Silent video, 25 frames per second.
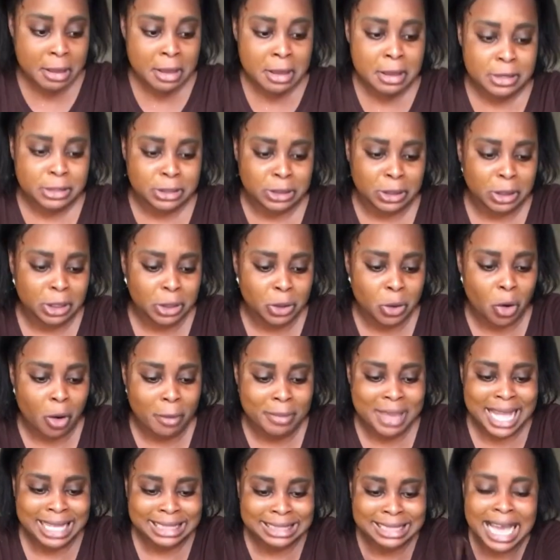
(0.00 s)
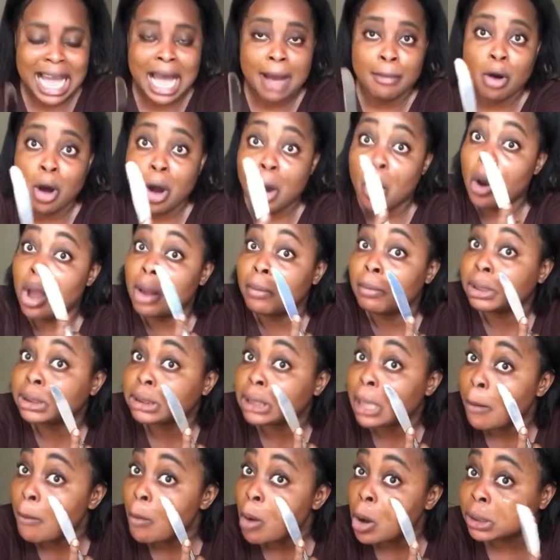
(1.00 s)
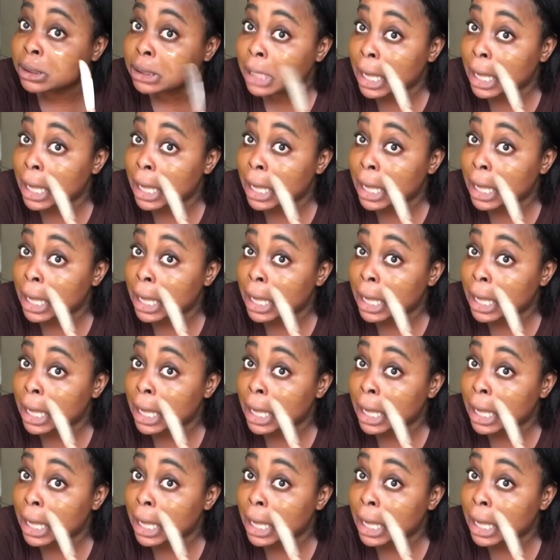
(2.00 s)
So I don't know what I talk about when I say butter